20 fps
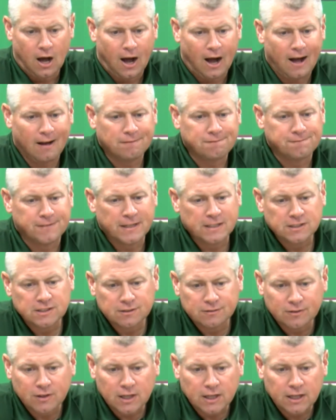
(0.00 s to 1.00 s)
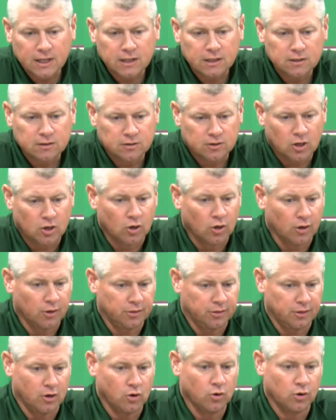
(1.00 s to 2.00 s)
Offensively, they're going to
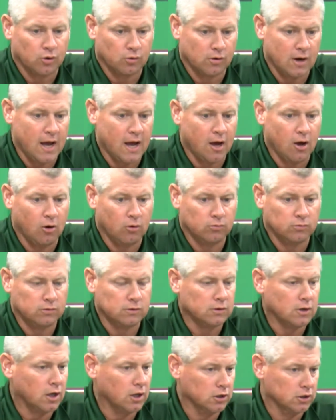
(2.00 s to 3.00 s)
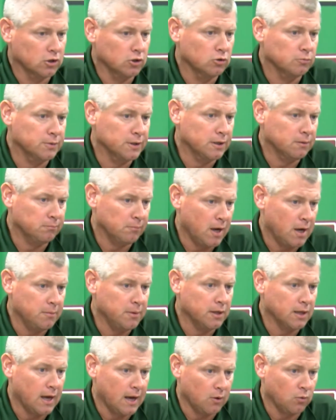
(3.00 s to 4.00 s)
throw it around a little bit,
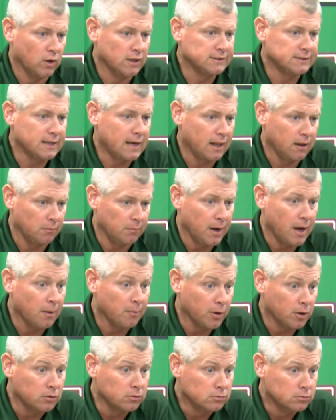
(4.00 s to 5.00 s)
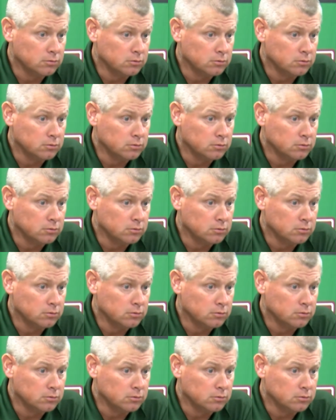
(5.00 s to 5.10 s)
maybe like West Alabama.